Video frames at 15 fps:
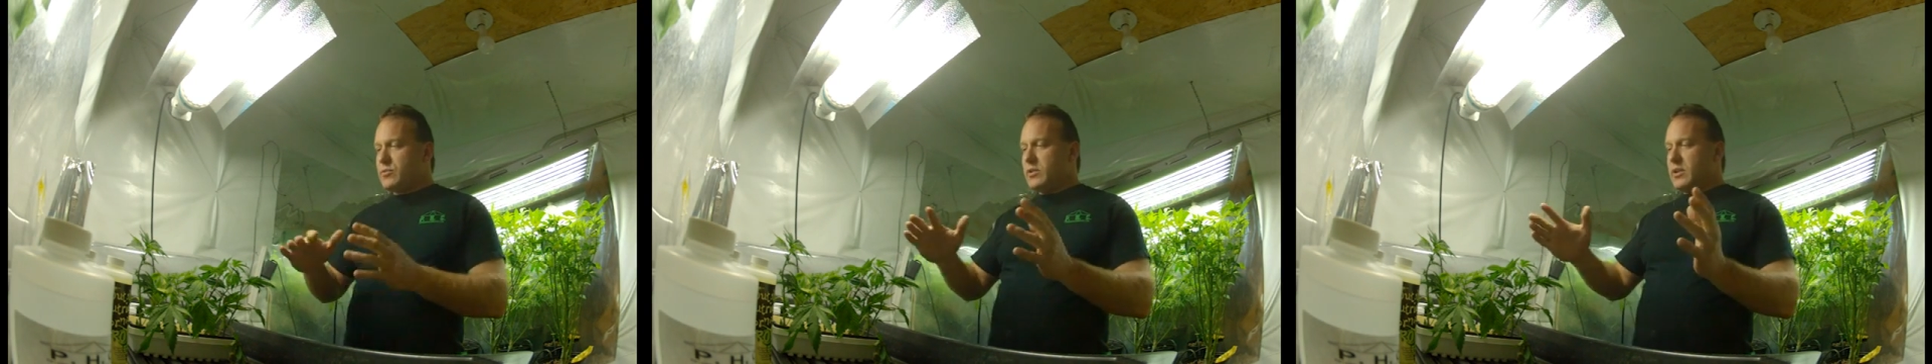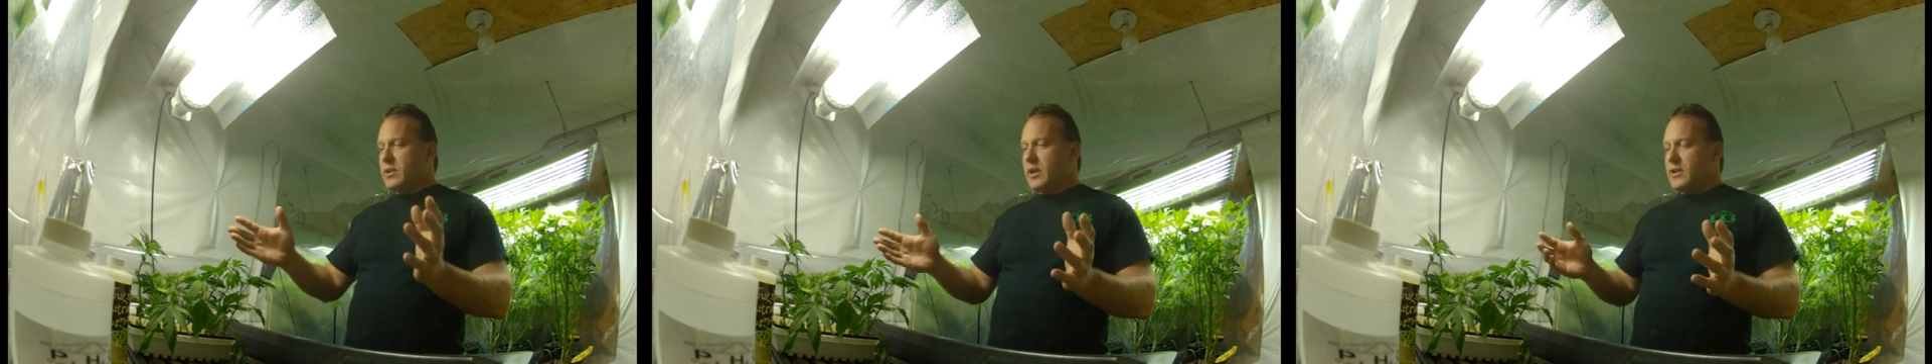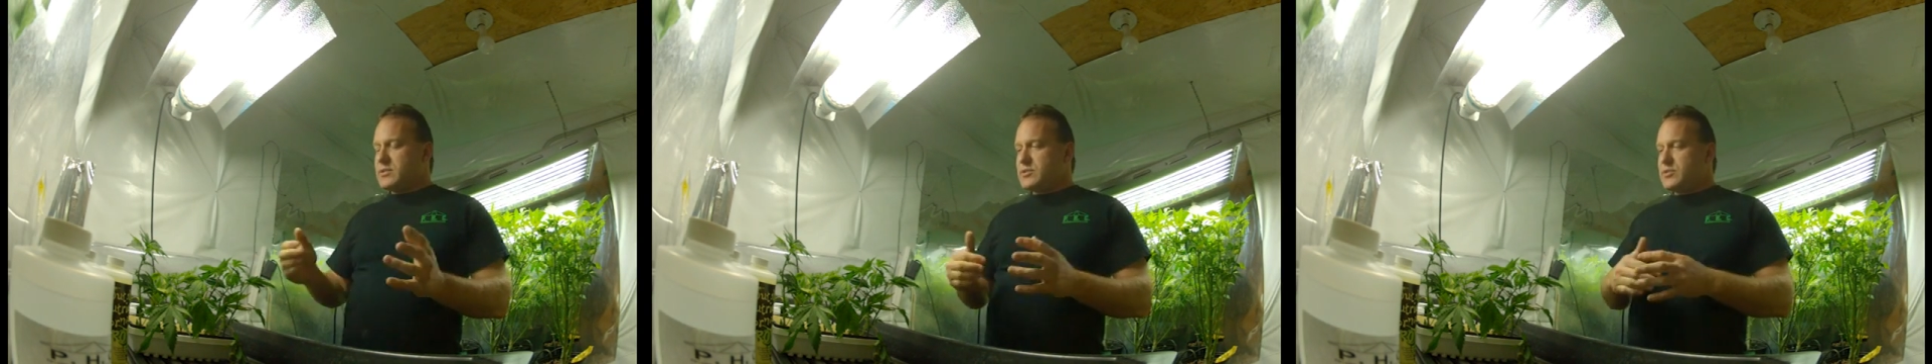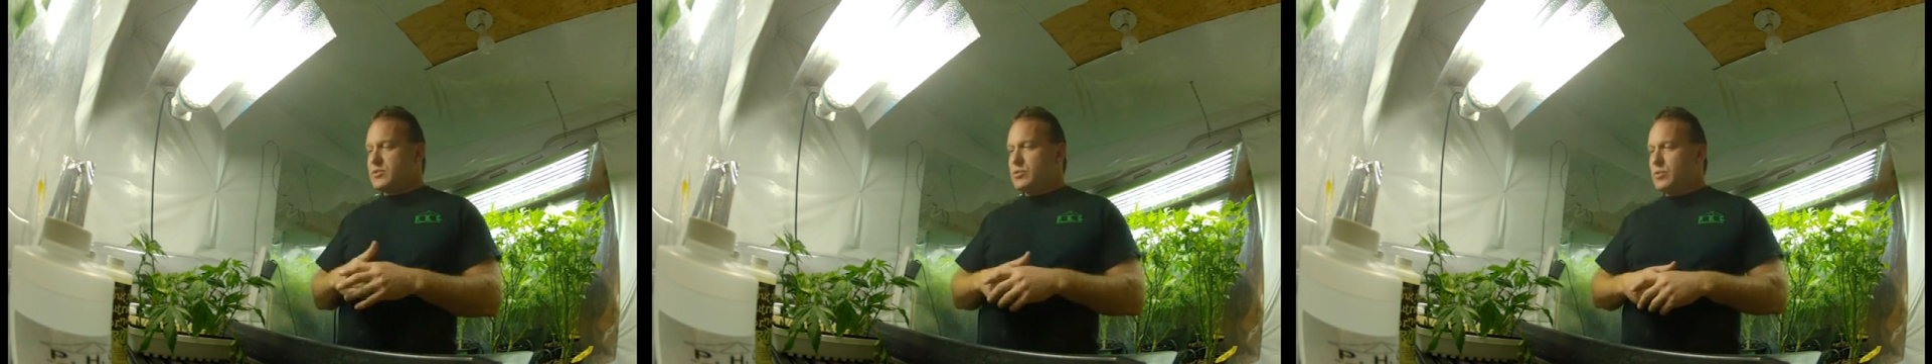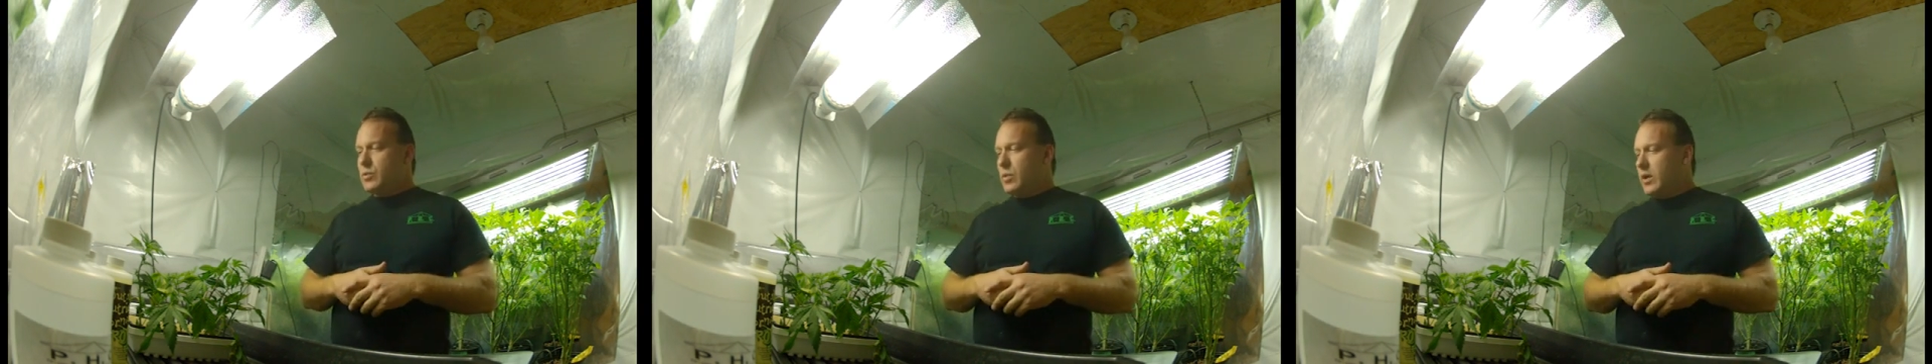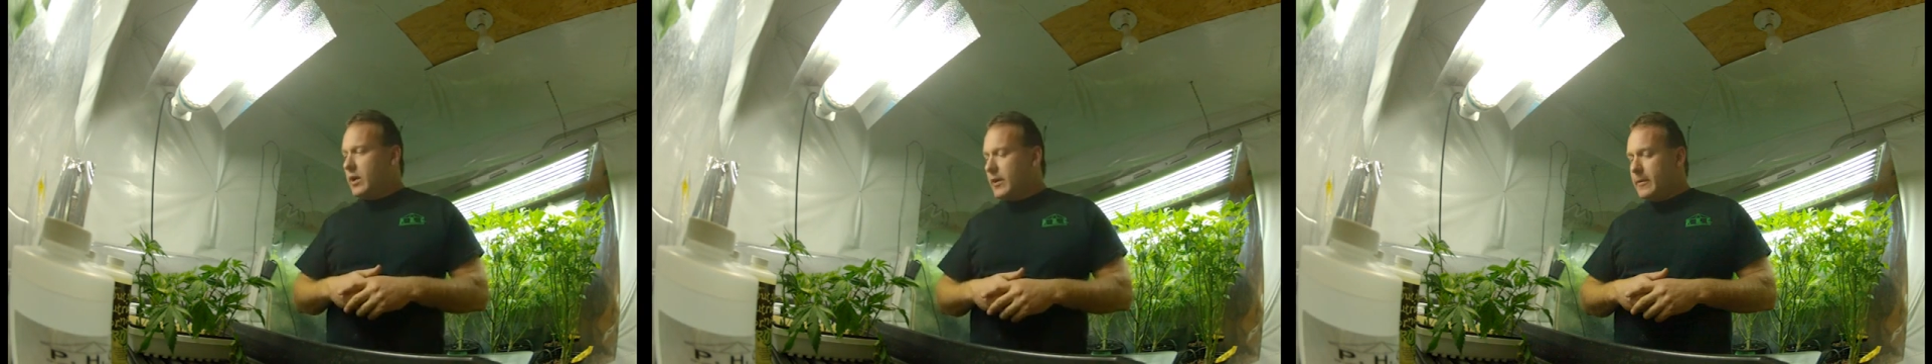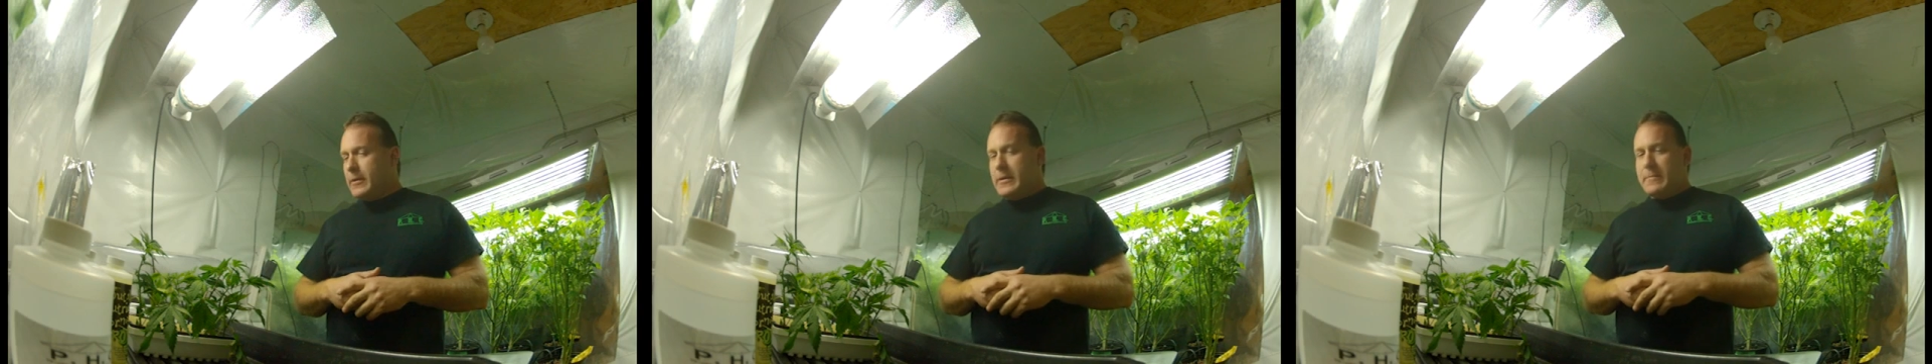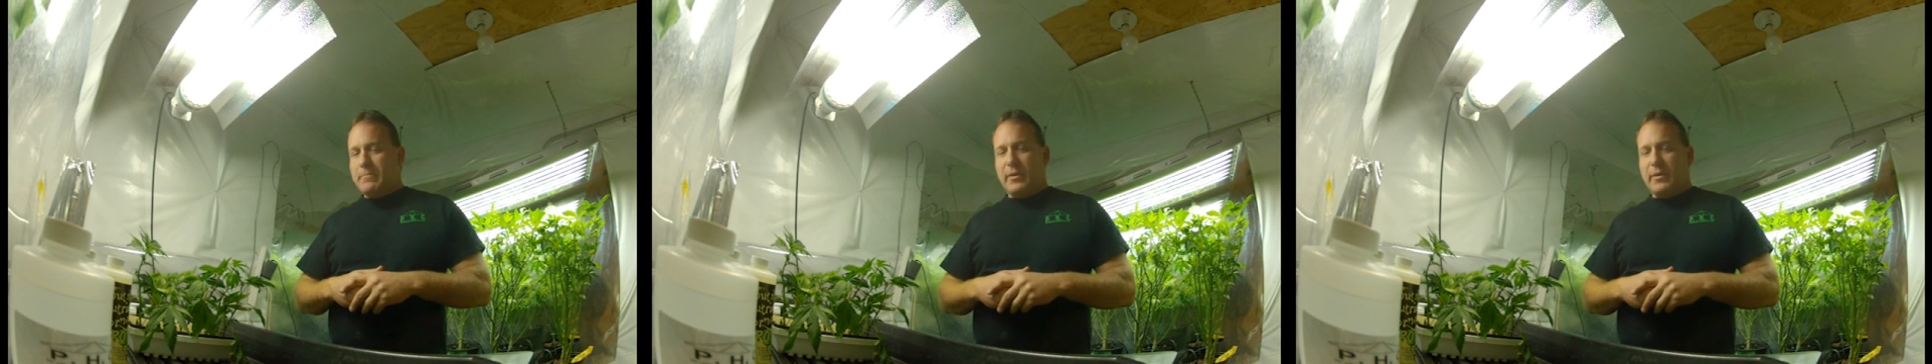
really nice to